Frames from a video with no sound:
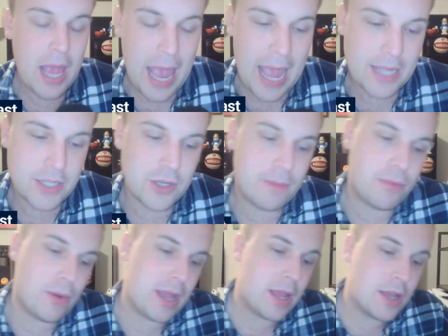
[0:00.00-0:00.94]
at some
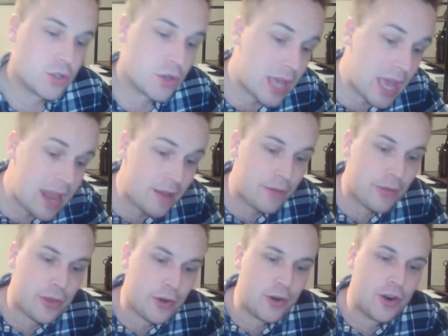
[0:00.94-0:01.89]
point. So that
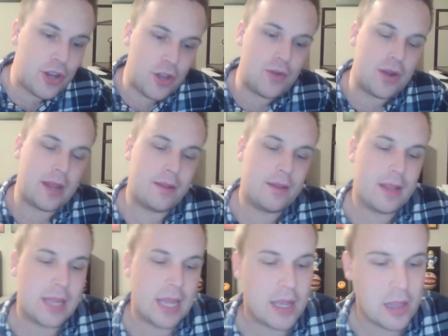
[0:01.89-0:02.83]
third unit that
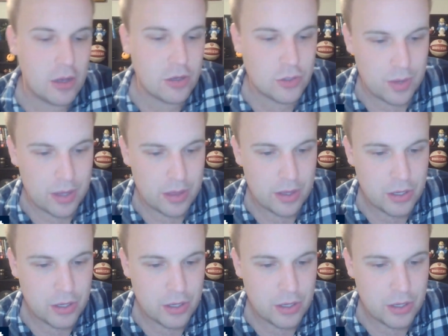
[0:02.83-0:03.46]
they closed with,